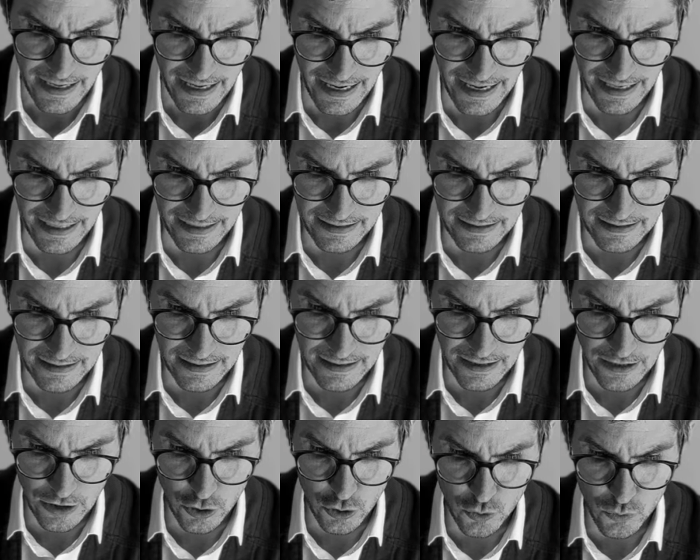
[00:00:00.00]
and
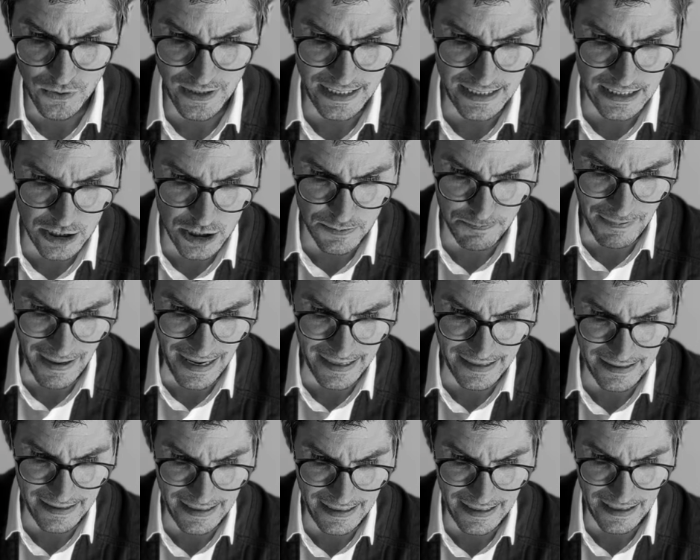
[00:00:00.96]
you need to
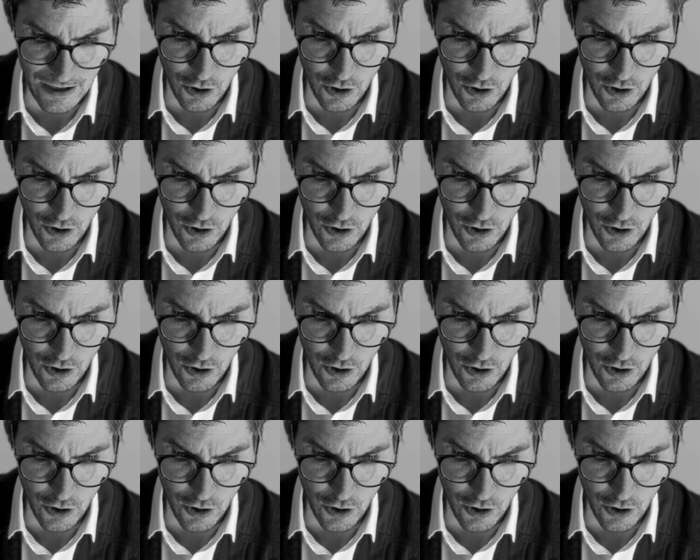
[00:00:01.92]
spend